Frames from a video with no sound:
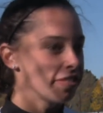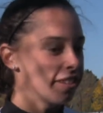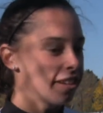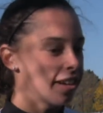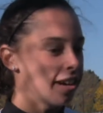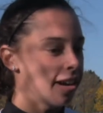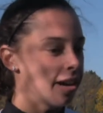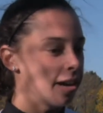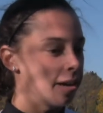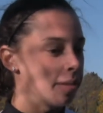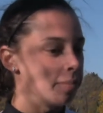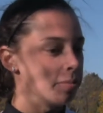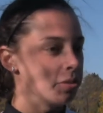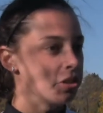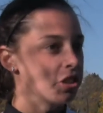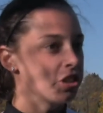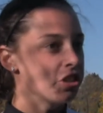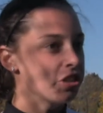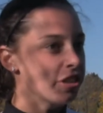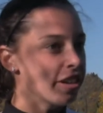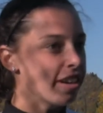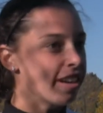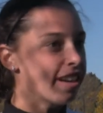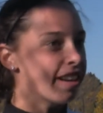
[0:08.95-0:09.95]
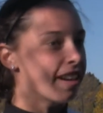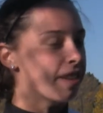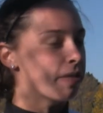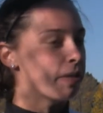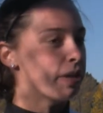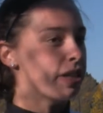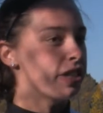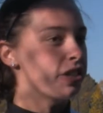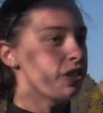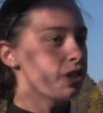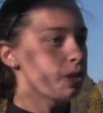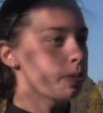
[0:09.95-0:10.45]
to training and
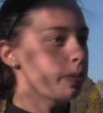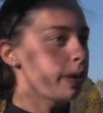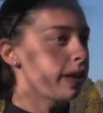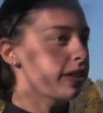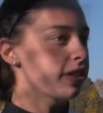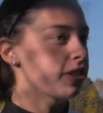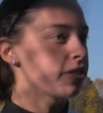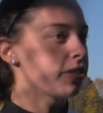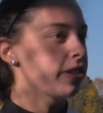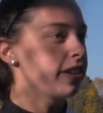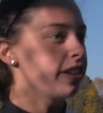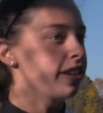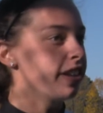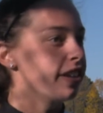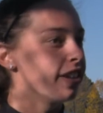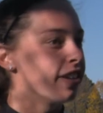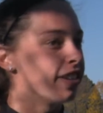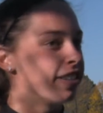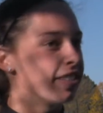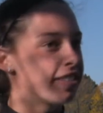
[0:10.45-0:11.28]
we can just practice right here.